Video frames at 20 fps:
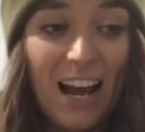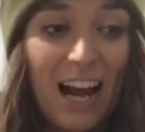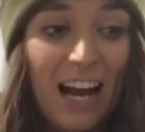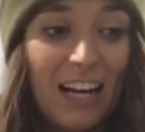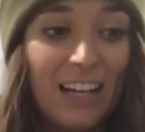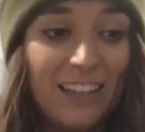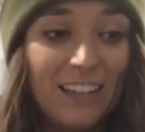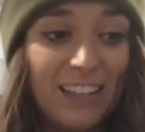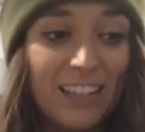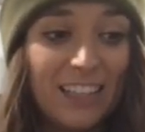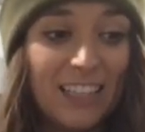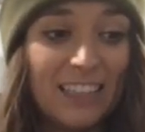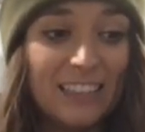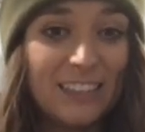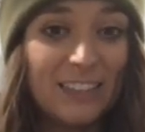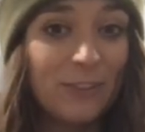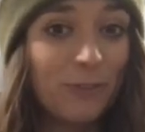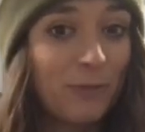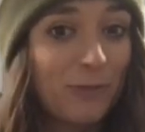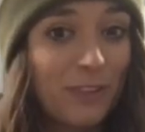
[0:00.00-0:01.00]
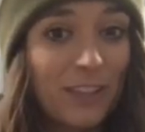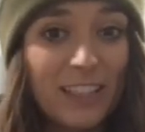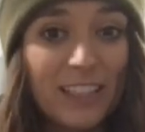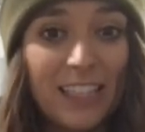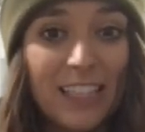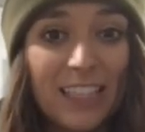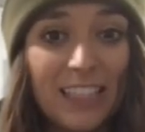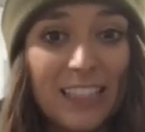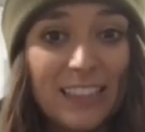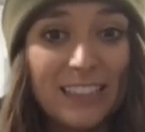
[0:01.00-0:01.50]
I think it's
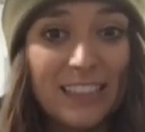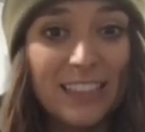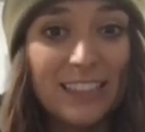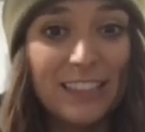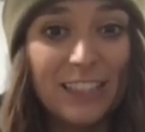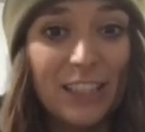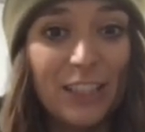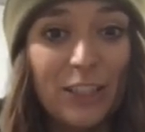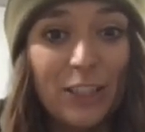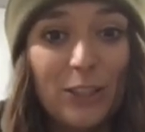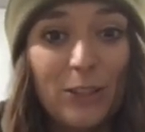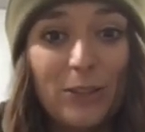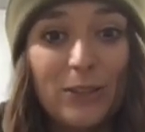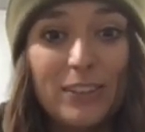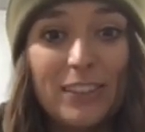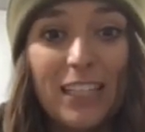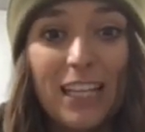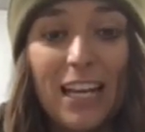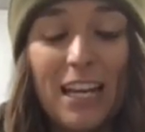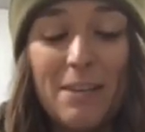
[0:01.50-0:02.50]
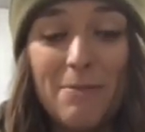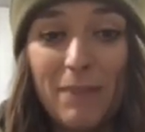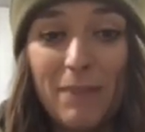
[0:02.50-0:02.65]
really easy to use. It